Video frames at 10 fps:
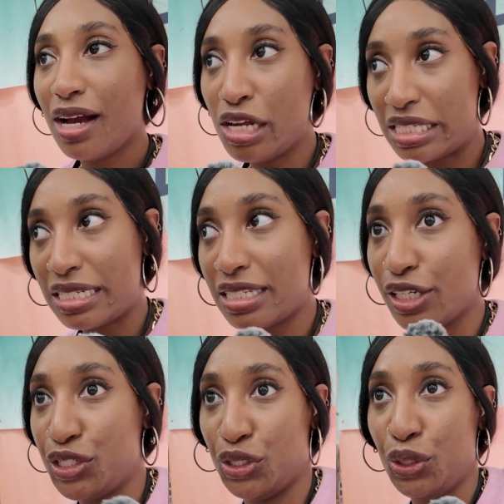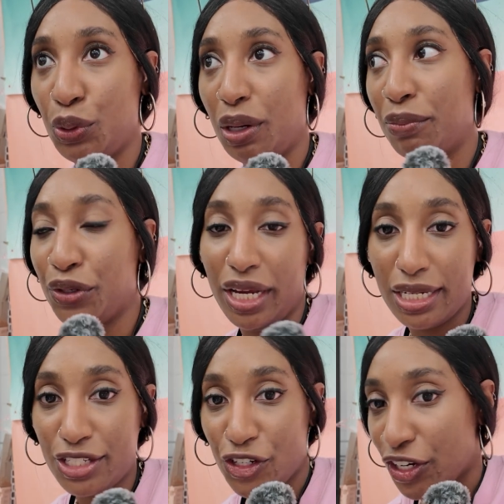I was listening to Monet
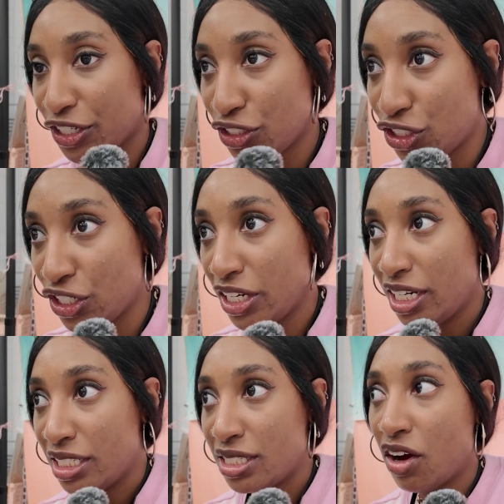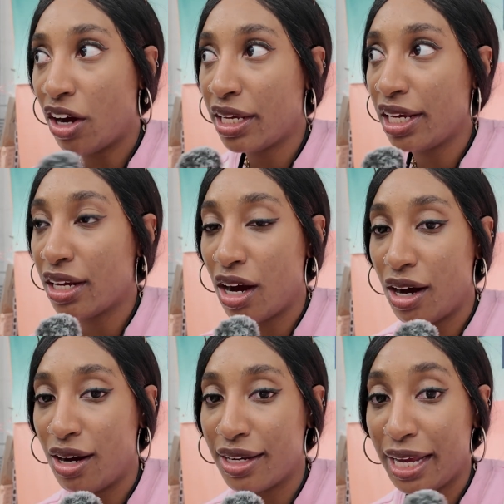Exchange talking
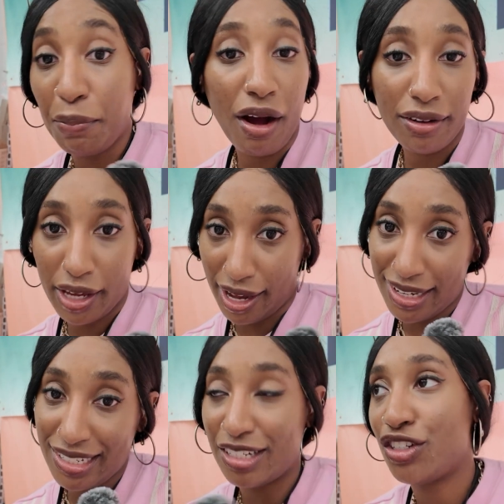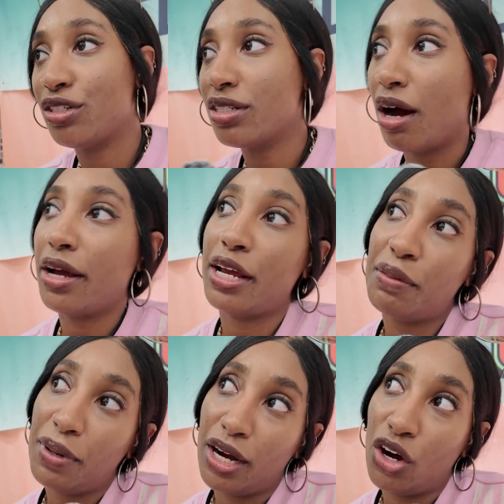on a podcast, and she's talking
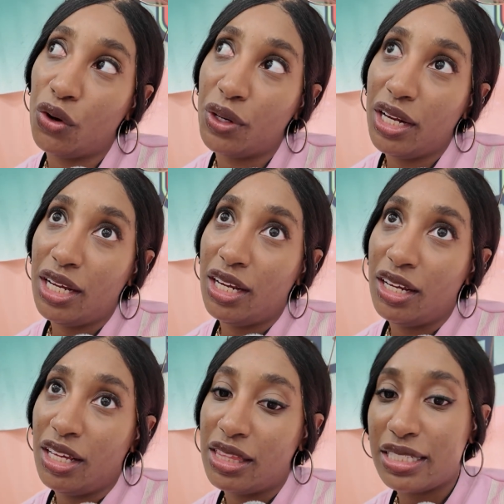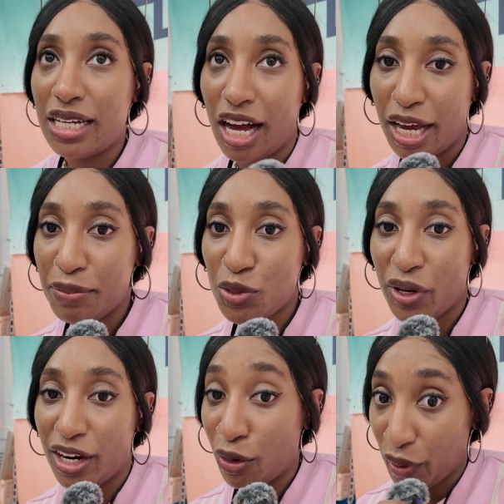about the times
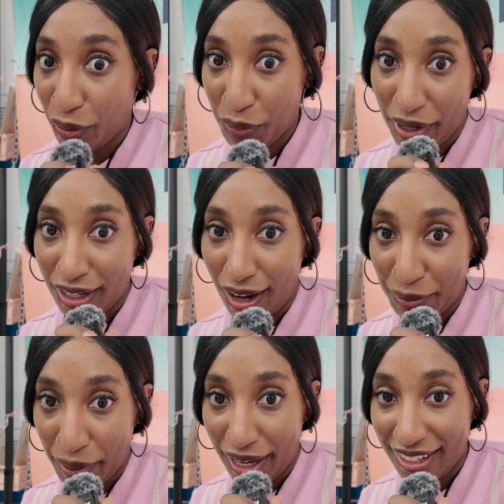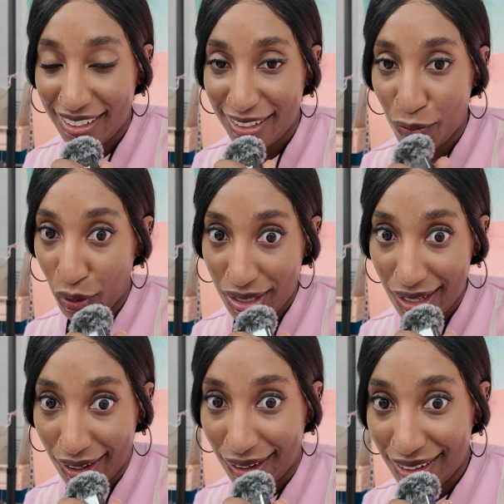where, oh wait, we might have gotten back 1
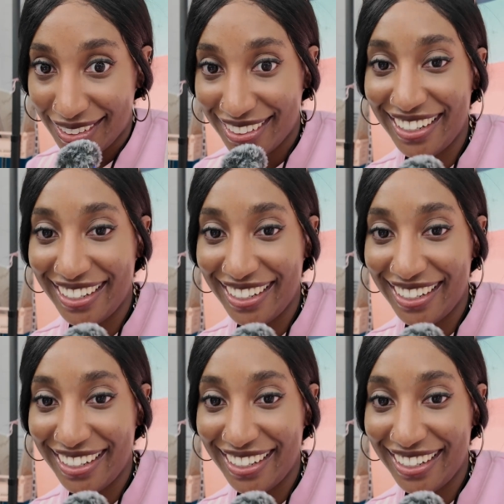second.